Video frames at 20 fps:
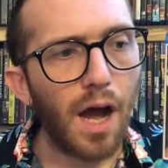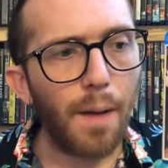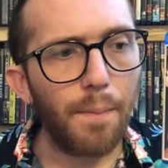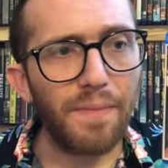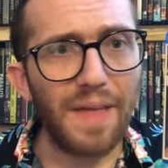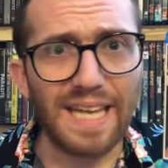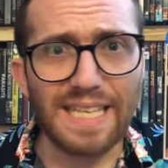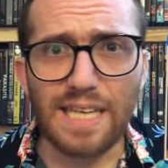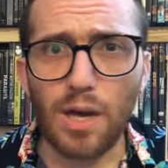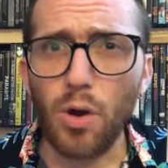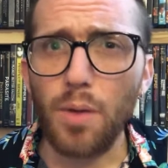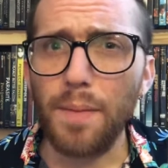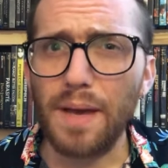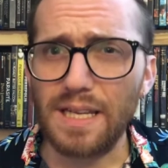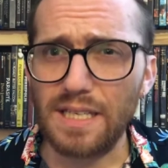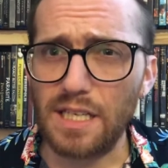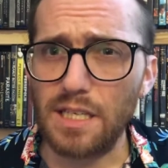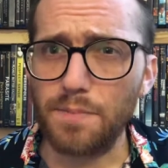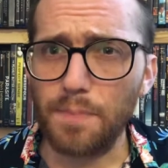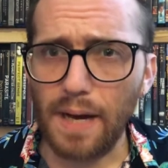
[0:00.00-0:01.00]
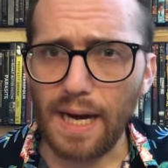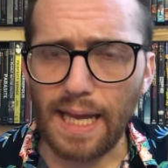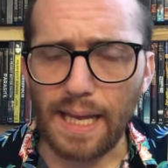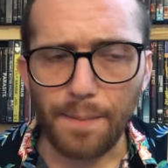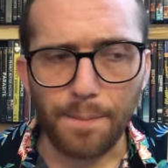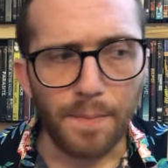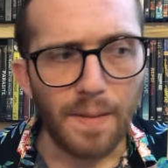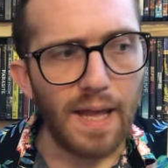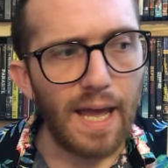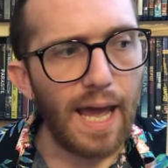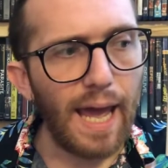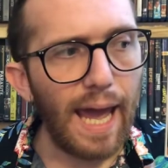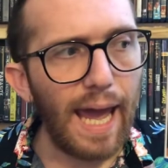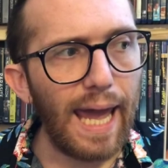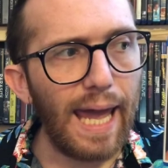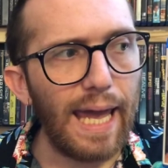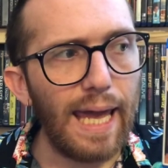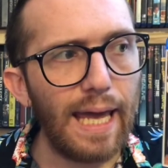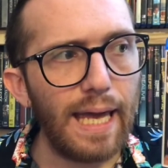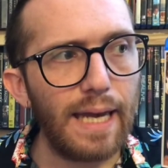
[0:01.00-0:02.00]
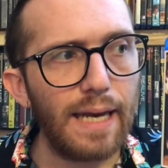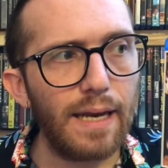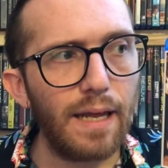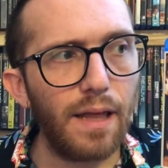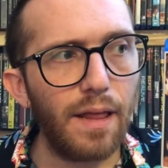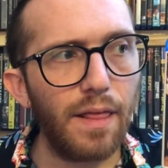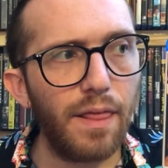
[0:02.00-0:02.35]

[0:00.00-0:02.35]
That's how he makes his money. And